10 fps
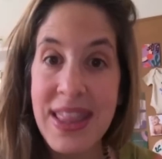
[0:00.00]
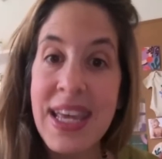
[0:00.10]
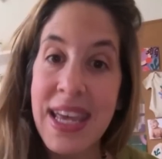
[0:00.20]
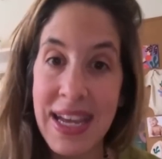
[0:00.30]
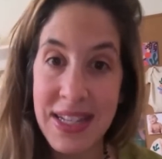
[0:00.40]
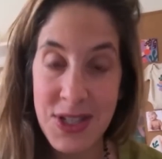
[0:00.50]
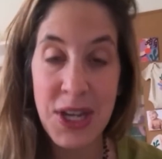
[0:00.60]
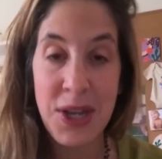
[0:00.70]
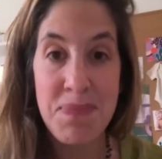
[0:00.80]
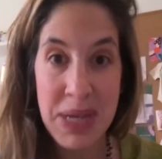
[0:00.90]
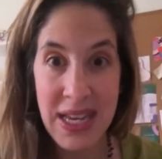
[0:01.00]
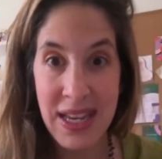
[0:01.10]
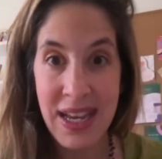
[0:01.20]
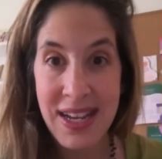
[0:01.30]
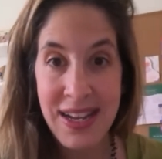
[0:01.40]
thinking it's going to
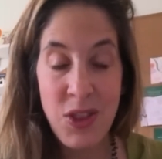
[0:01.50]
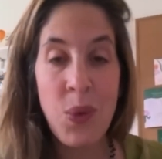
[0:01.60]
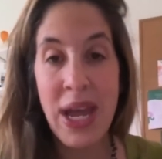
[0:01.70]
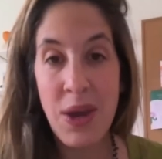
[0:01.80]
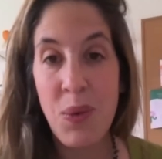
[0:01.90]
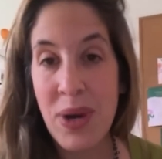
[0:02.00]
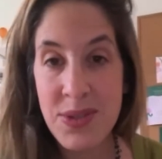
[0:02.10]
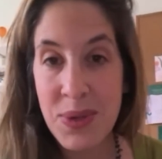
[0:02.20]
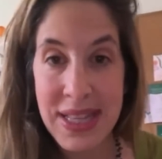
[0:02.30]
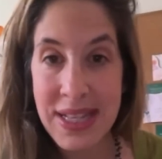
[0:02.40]
be the way it was with the